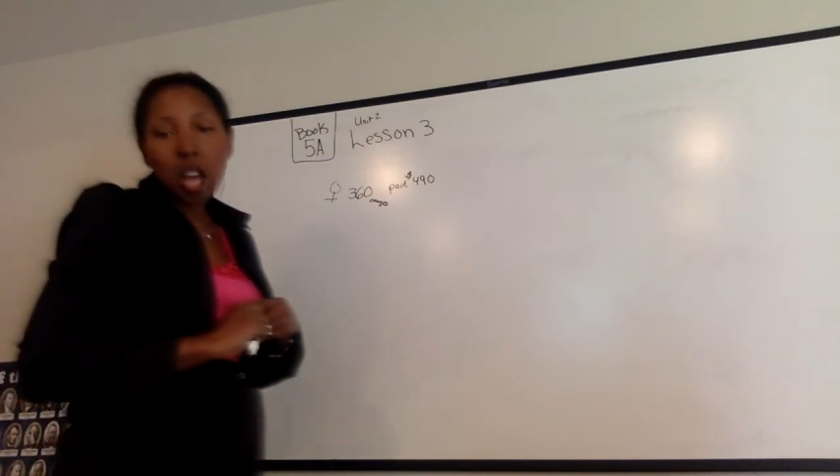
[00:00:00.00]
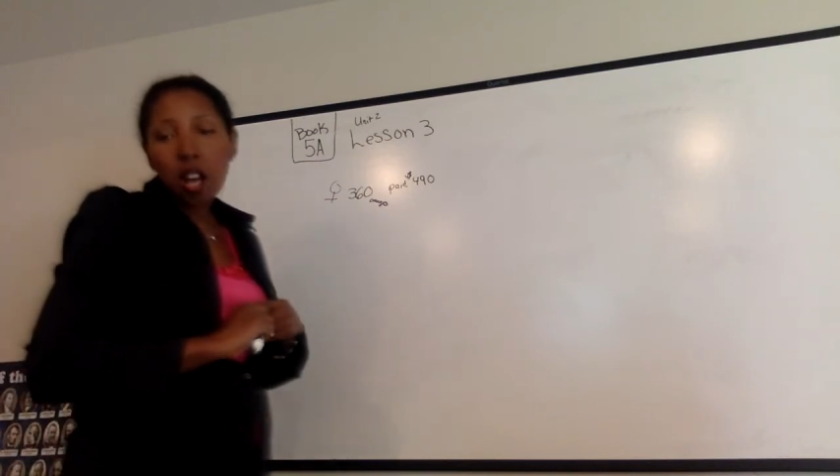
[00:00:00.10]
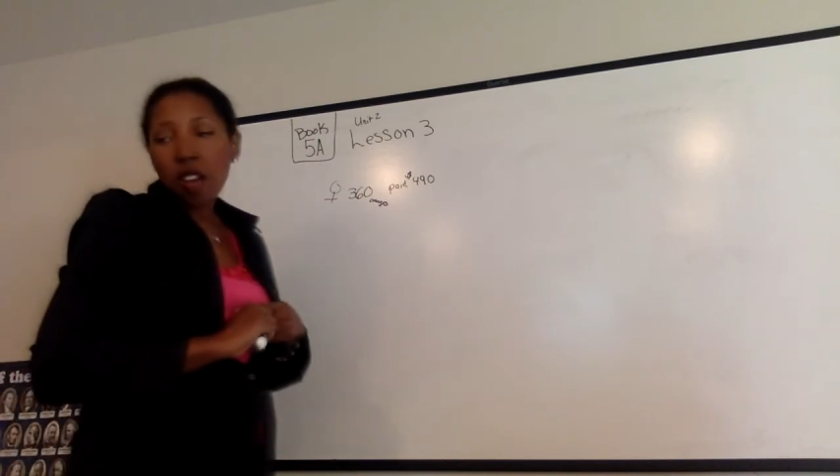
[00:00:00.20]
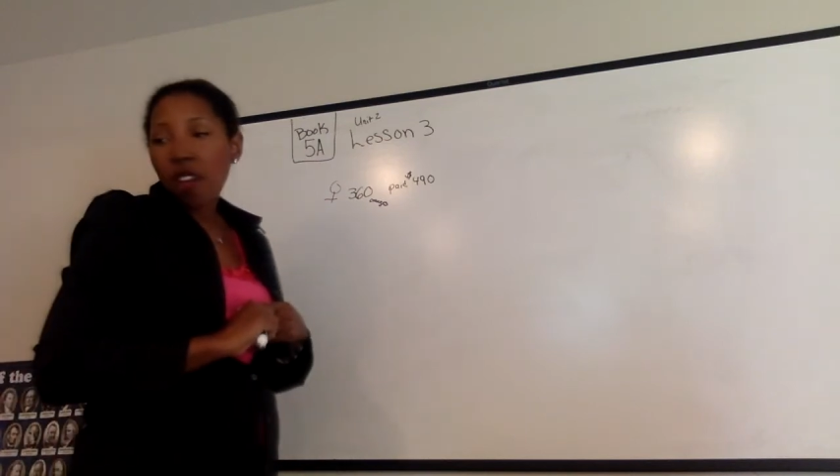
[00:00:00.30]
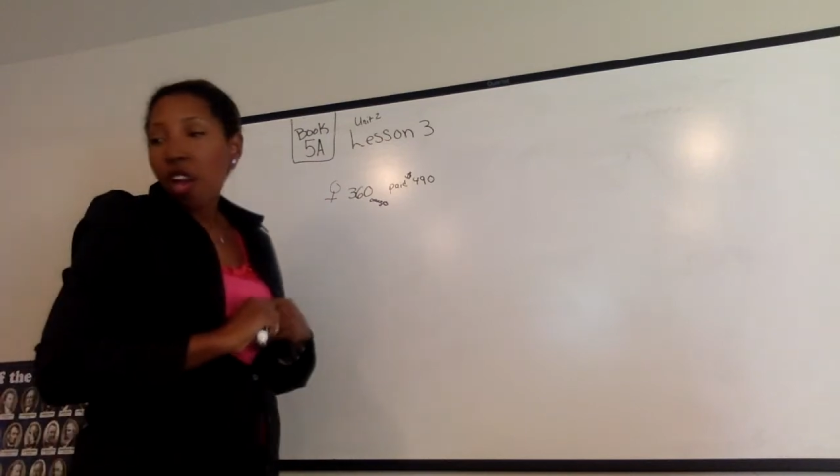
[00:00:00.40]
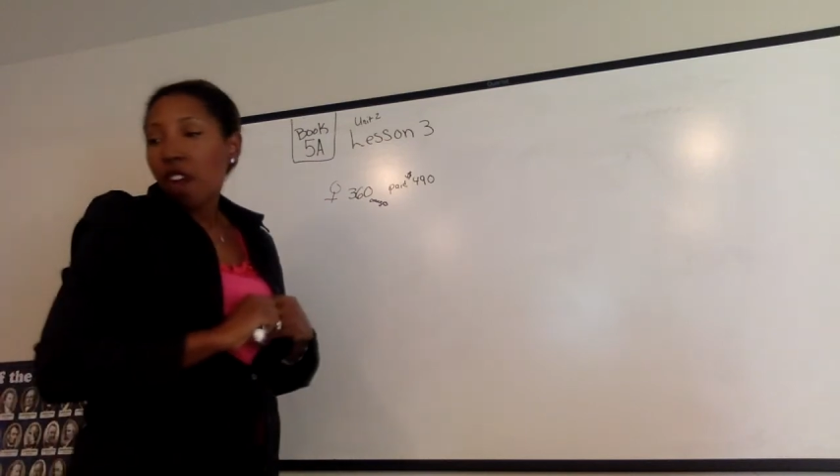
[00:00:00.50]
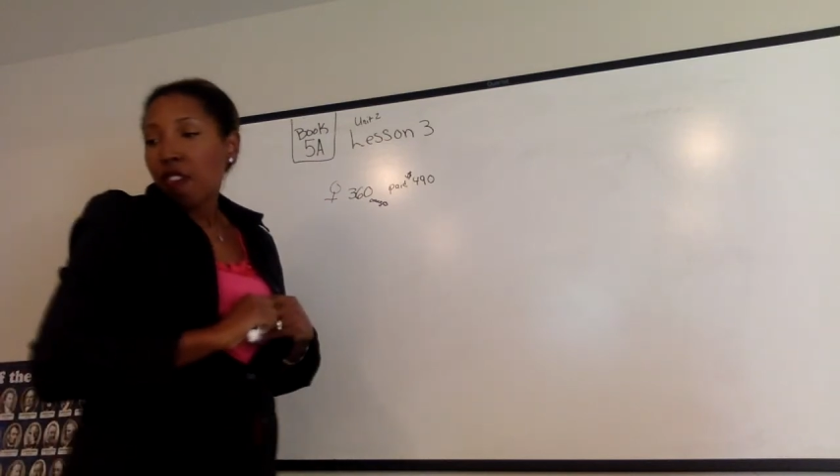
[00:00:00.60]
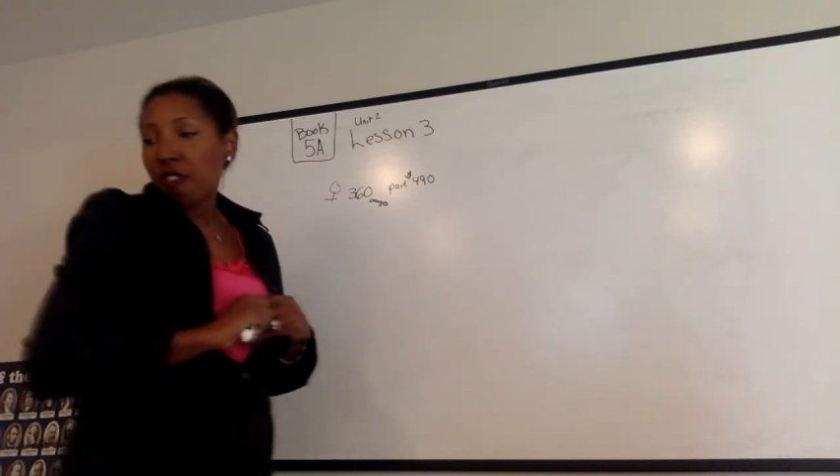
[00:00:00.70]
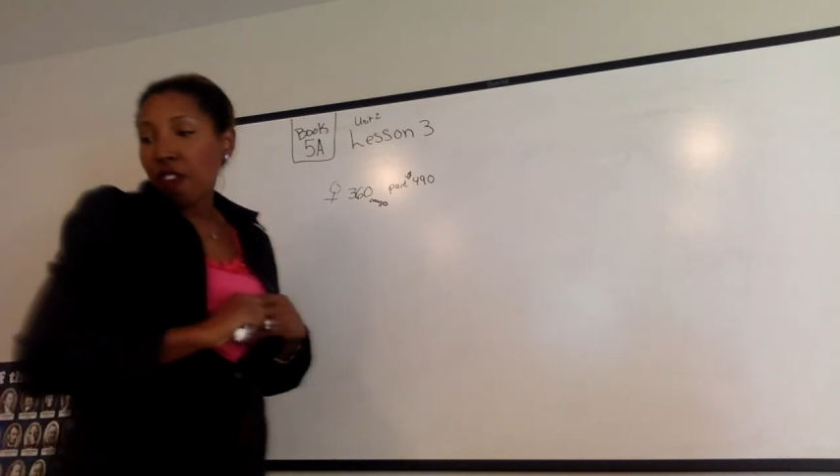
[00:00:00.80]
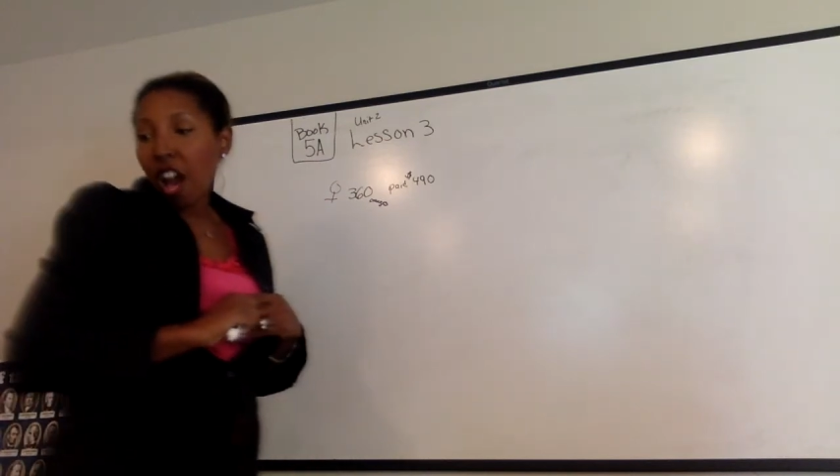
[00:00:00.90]
of
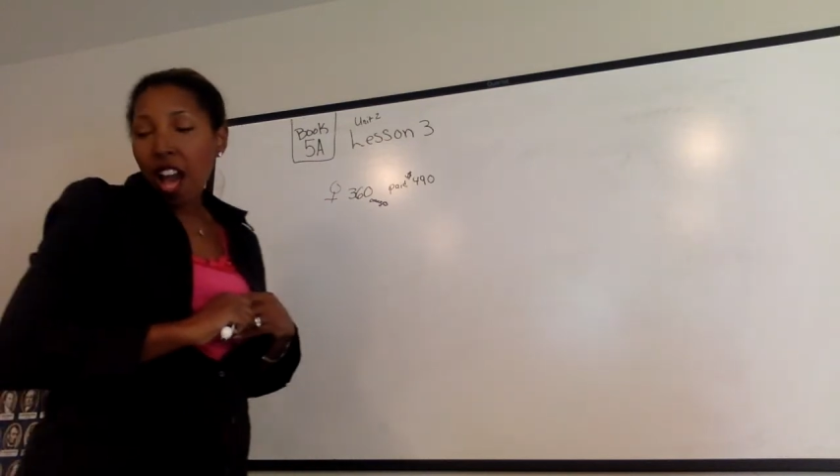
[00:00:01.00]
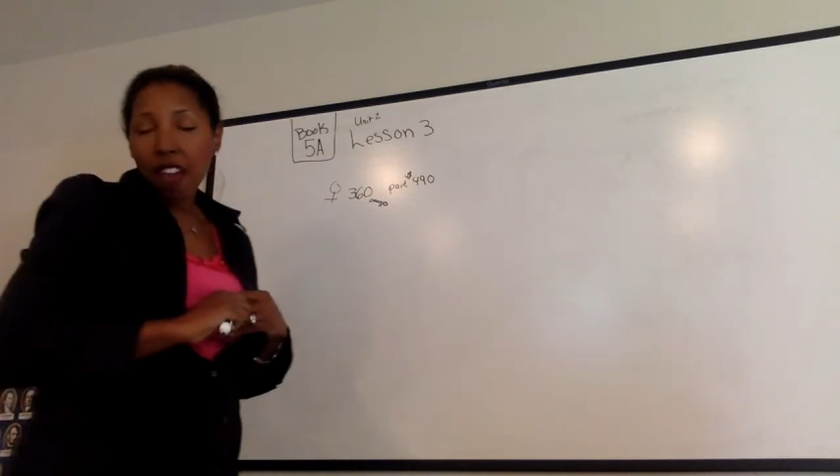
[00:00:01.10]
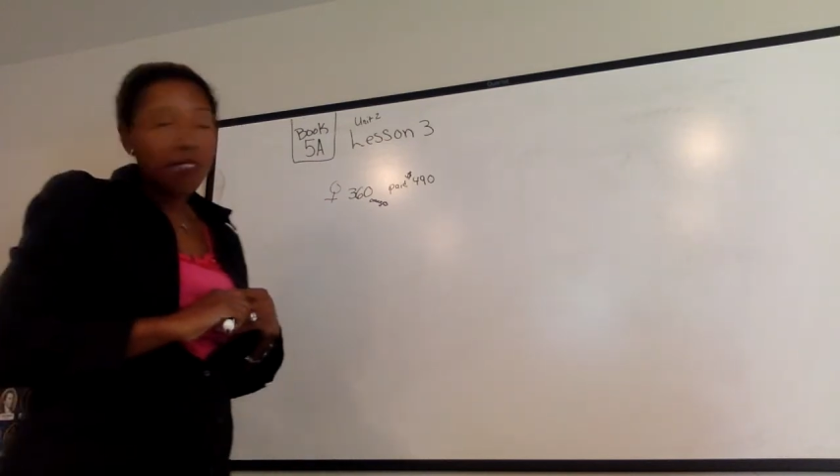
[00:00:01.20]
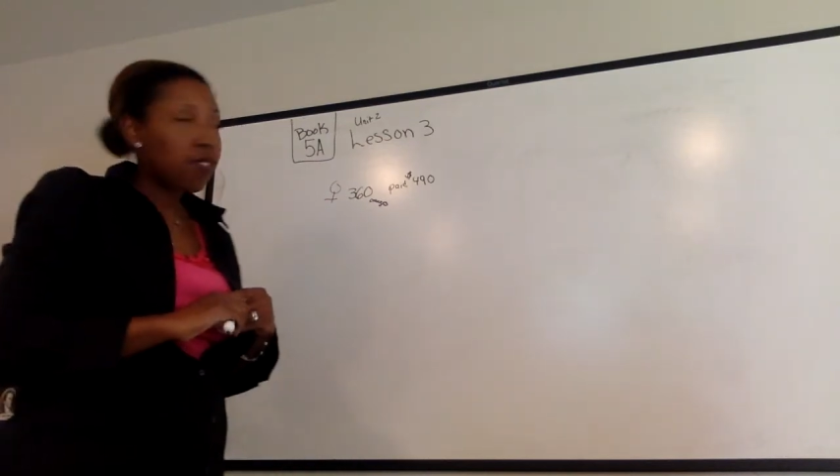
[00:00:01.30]
5.